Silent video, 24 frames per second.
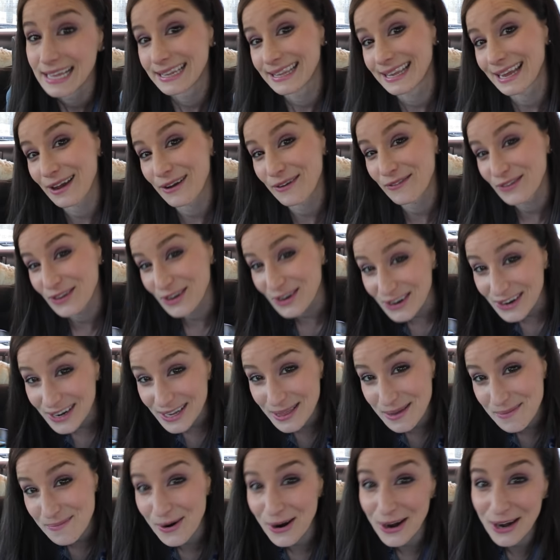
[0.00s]
Now if you're
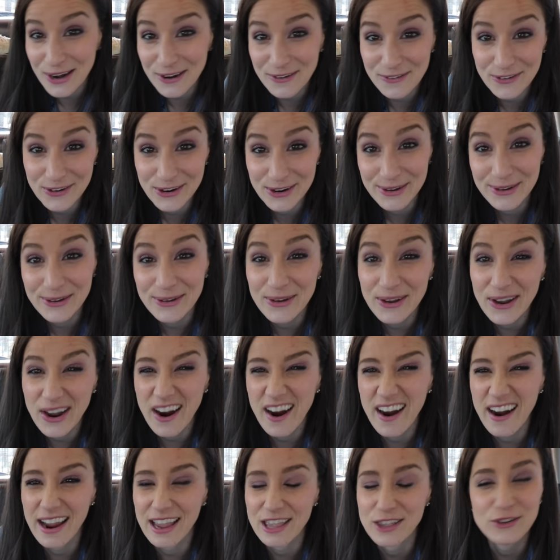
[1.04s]
in the market for a new
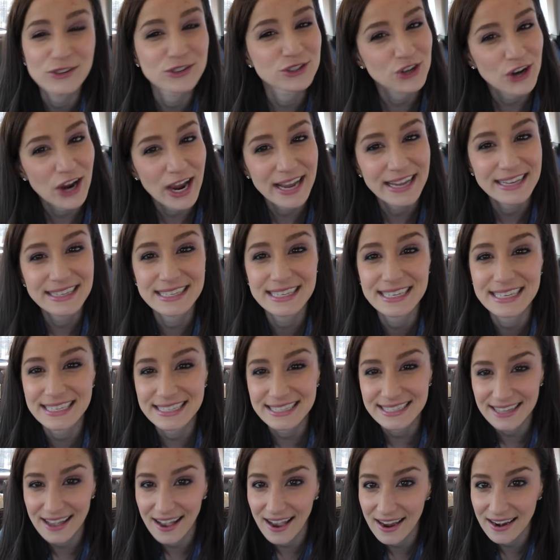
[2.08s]
car and you're trying to
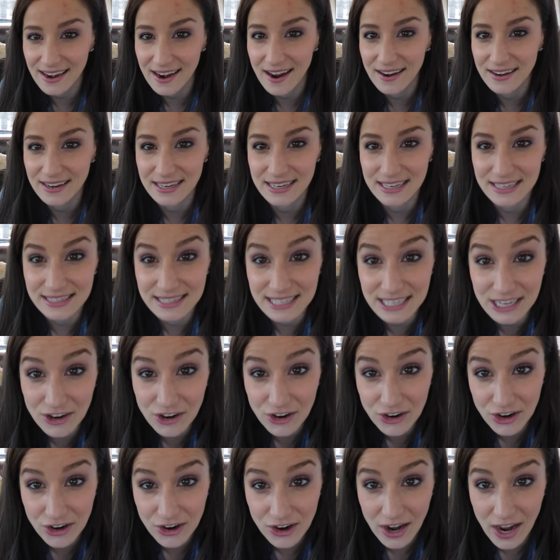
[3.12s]
decide on an
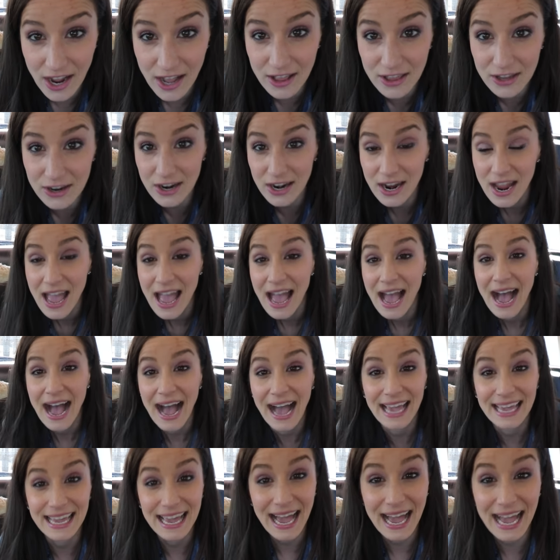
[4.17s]
interior color,
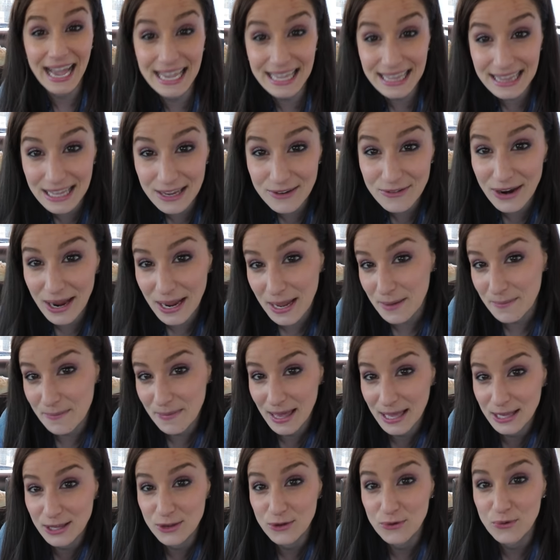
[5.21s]
highly
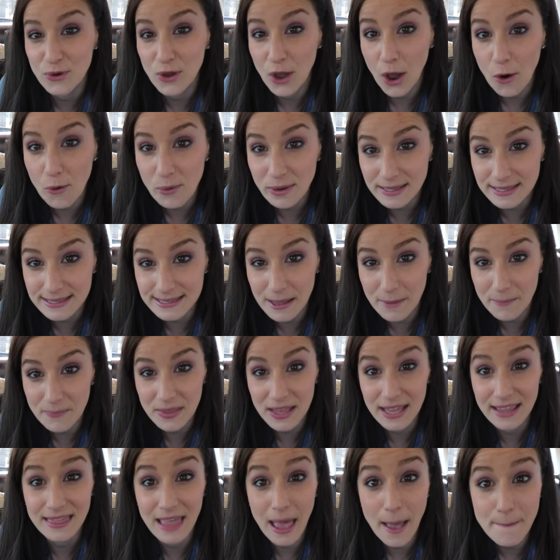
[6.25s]
recommend you go with
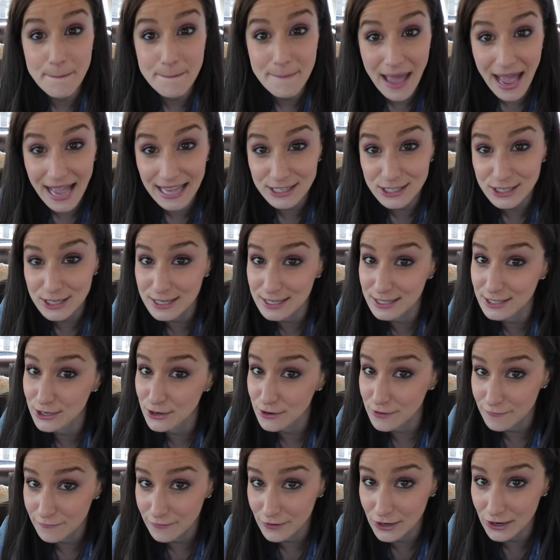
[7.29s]
something that matches
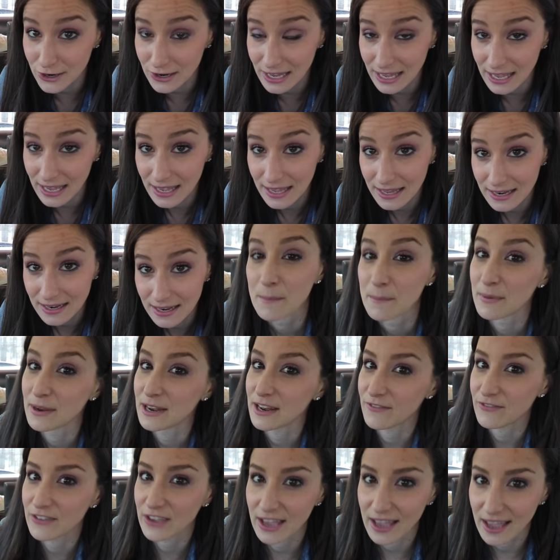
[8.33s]
your fur kid. But
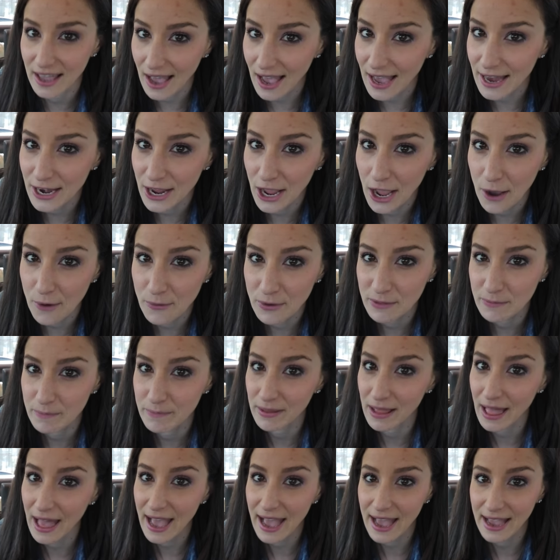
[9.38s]
if you gotta go with
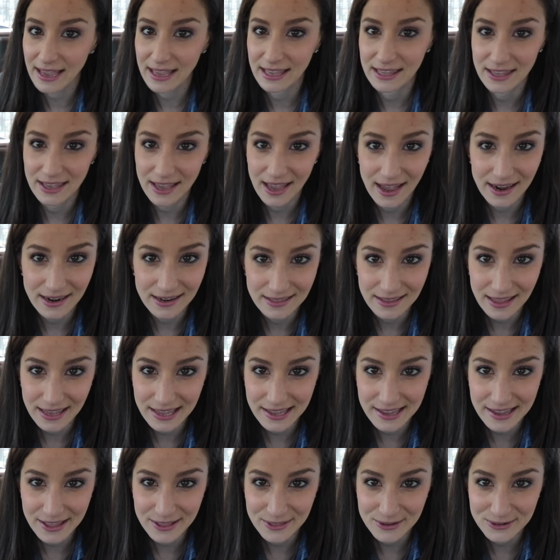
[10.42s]
black and you got a
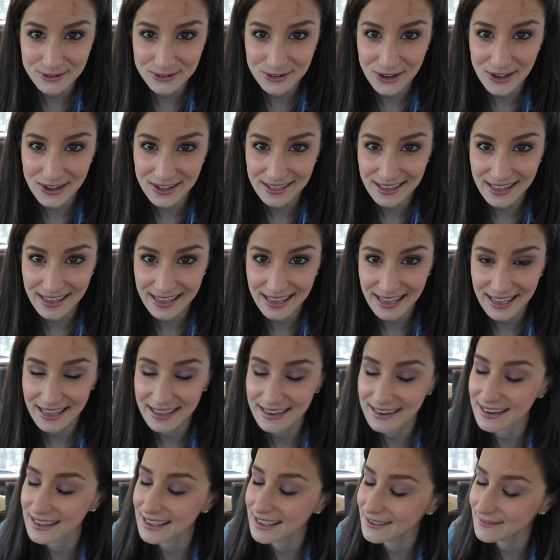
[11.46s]
light colored dog like
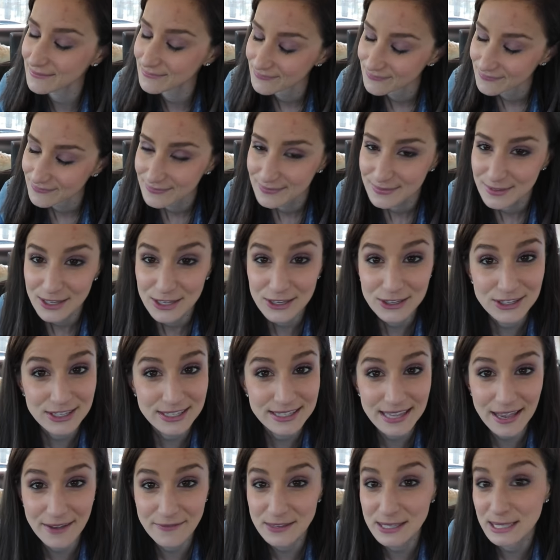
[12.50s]
Andie, you'll
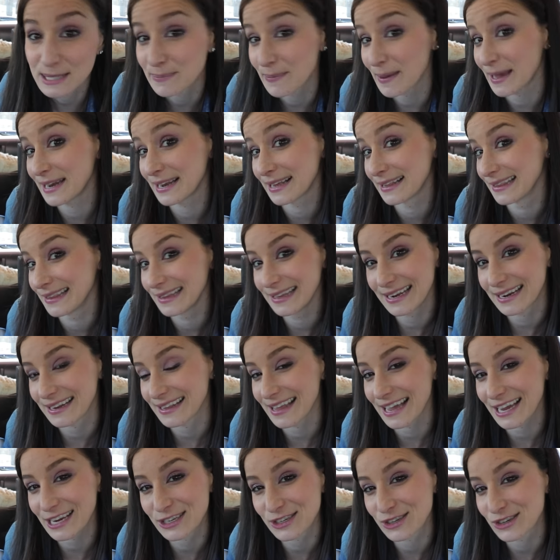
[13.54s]
just have to spend a
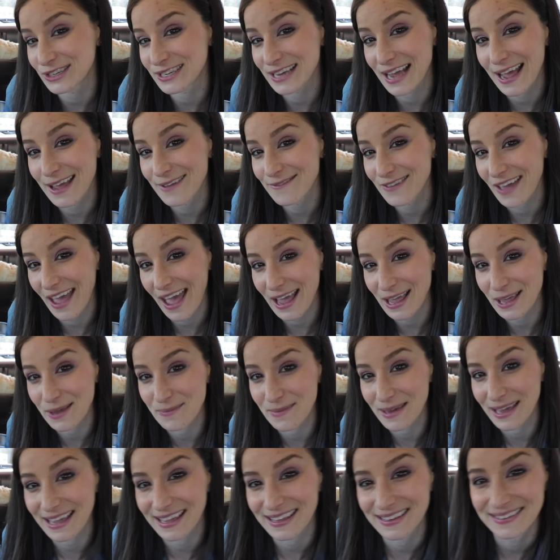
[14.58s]
little extra time
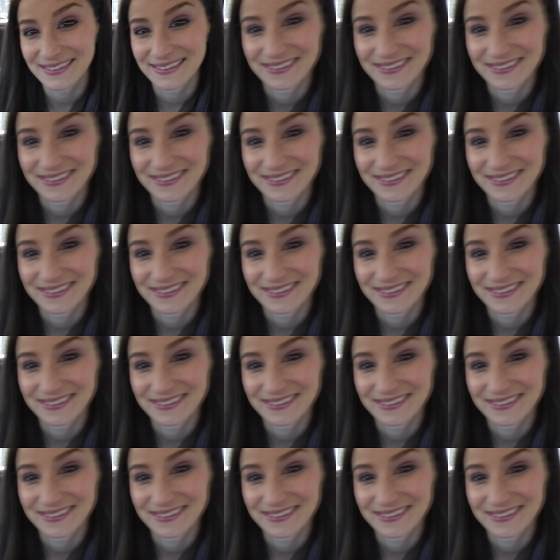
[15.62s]
vacuuming